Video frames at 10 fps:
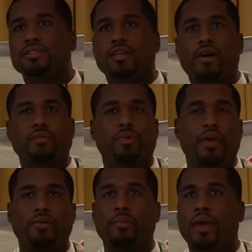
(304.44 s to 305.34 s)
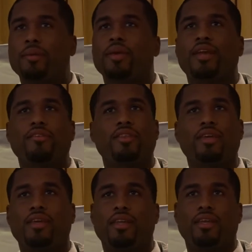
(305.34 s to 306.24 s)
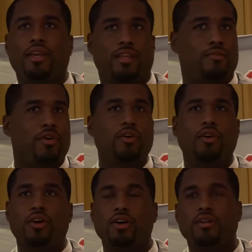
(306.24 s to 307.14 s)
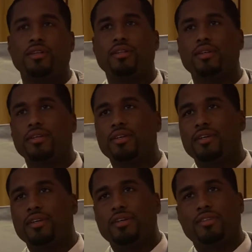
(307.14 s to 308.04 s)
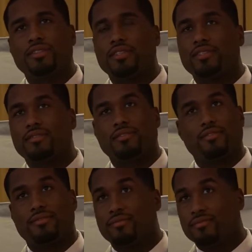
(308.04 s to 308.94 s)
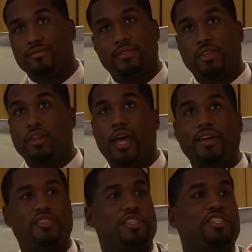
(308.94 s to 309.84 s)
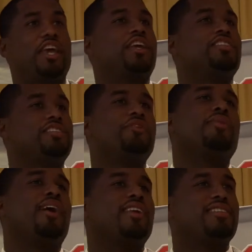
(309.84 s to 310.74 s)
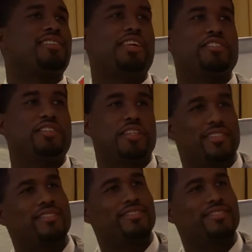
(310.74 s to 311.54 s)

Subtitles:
and, you know, I was playing with the baby and everything, and then I get the phone call and just, you know, life just changed, seemed like, instantly.